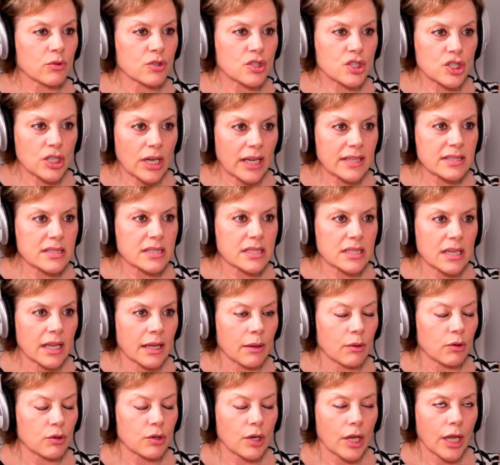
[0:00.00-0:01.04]

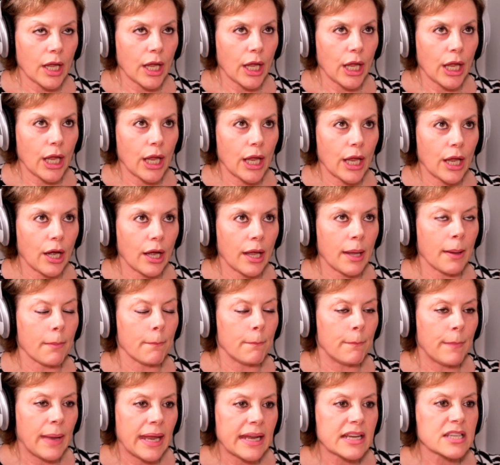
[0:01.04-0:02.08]
Like
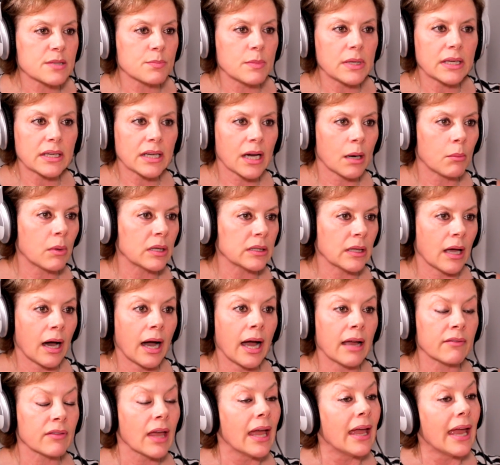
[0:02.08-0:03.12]
it makes me come
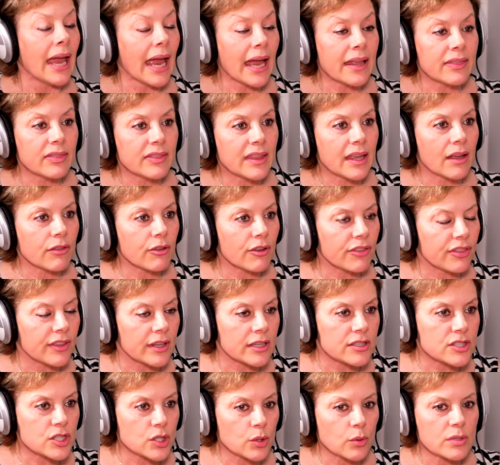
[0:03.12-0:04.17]
alive. And the other
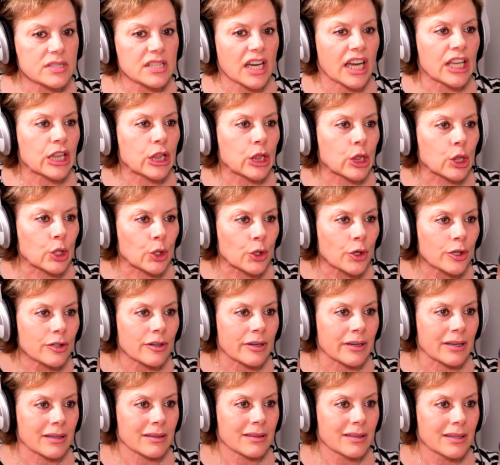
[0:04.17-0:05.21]
thing too is I
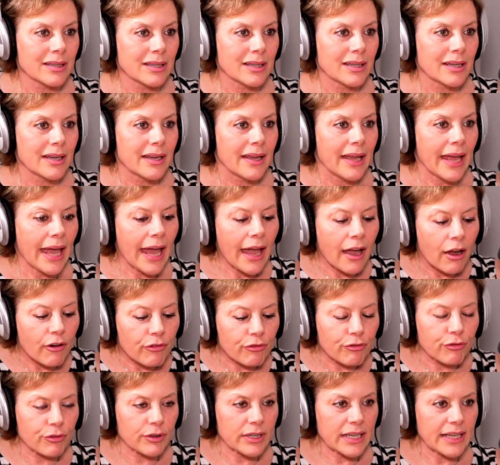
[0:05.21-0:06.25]
learn.
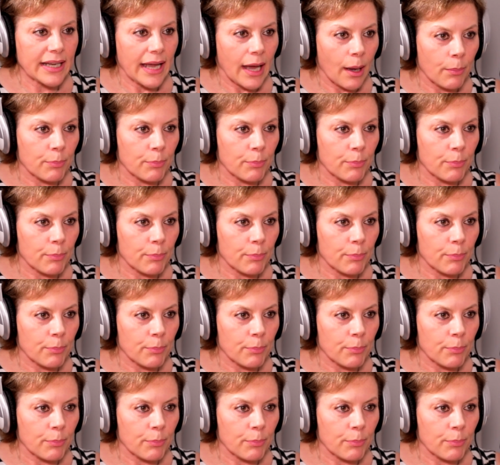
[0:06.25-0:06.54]
Every